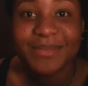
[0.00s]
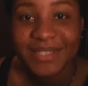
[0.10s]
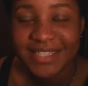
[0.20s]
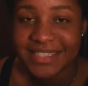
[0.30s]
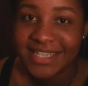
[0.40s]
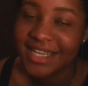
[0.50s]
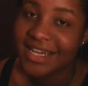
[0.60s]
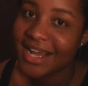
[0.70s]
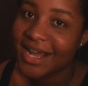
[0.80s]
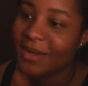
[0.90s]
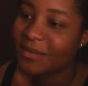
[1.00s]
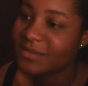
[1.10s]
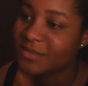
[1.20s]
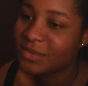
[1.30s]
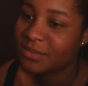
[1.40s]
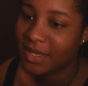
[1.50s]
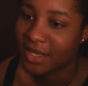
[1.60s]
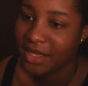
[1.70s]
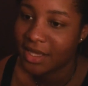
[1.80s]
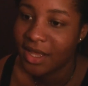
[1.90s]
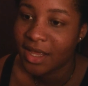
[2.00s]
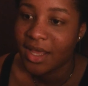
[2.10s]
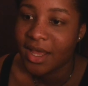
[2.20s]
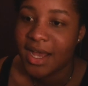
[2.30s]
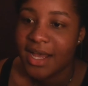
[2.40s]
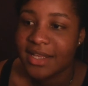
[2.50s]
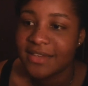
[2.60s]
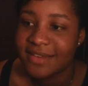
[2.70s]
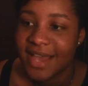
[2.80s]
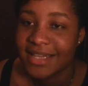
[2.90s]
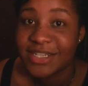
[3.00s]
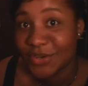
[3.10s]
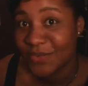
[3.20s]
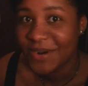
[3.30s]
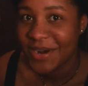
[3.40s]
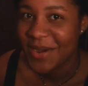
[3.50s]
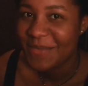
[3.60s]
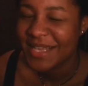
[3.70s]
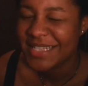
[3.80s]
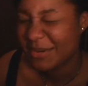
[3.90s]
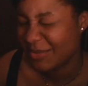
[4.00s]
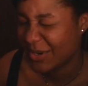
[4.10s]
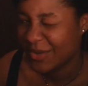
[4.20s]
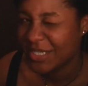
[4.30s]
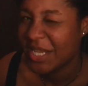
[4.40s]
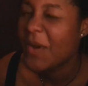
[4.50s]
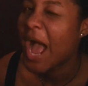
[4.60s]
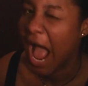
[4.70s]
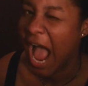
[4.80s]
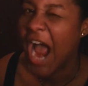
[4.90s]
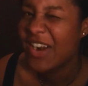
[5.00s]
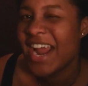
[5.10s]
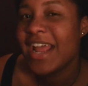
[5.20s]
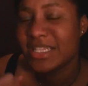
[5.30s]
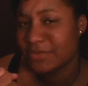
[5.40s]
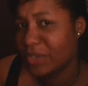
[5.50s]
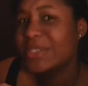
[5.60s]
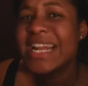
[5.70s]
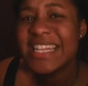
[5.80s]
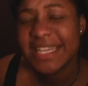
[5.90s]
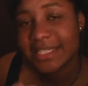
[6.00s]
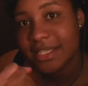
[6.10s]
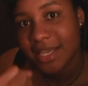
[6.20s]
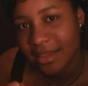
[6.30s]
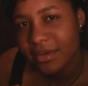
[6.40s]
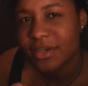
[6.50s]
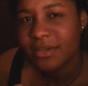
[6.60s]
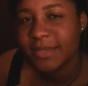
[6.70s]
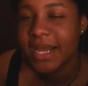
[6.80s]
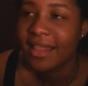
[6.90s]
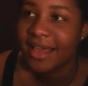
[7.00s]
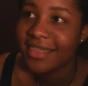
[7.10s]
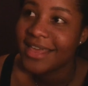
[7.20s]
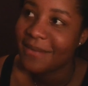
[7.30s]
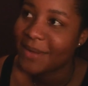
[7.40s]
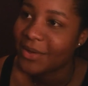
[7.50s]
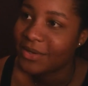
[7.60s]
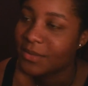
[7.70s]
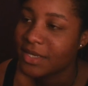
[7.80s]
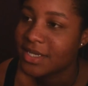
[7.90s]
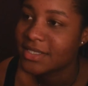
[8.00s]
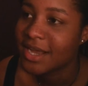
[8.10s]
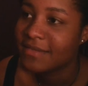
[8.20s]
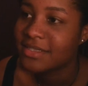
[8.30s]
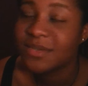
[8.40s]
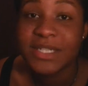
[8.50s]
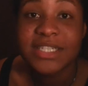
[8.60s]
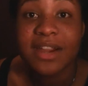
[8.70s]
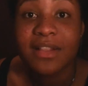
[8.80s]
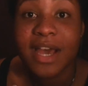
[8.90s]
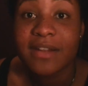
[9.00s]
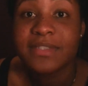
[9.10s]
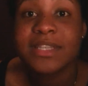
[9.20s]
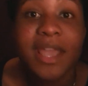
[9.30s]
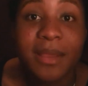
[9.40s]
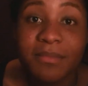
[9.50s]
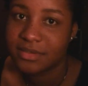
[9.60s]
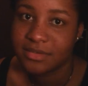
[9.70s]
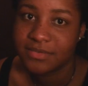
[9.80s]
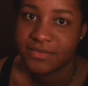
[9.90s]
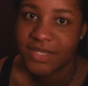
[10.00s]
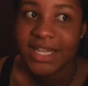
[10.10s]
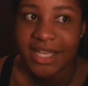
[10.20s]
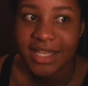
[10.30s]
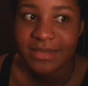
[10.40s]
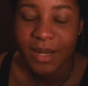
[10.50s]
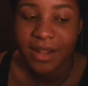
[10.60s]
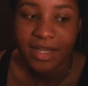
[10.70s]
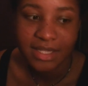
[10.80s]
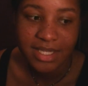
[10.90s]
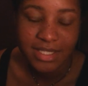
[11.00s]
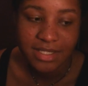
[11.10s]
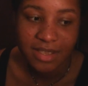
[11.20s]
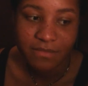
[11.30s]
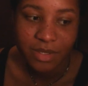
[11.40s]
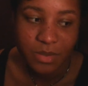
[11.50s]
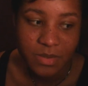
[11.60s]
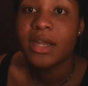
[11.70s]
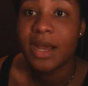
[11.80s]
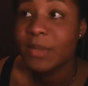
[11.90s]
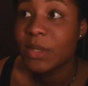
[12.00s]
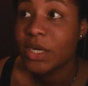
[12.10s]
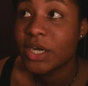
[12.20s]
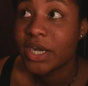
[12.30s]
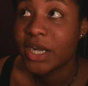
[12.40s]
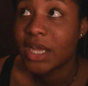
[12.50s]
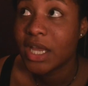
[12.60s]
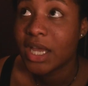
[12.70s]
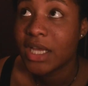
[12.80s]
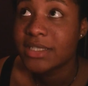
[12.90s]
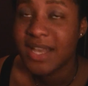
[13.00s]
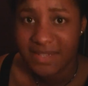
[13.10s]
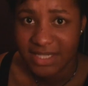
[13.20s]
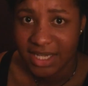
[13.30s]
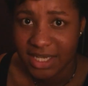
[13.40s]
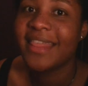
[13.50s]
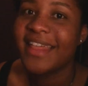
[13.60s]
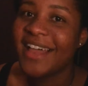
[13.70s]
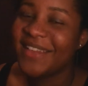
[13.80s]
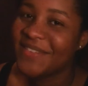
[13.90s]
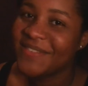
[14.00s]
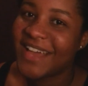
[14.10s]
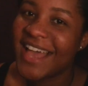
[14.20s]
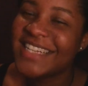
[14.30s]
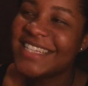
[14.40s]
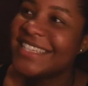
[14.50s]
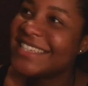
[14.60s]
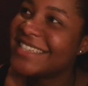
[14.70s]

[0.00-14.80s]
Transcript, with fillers: number 16 um, would be I like the fact that you're a Virgo because I'm a Virgo too right us Virgos gotta stick together but I like that about you because obviously we share a lot of same feelings about a lot of things and same views number 17. I love the fact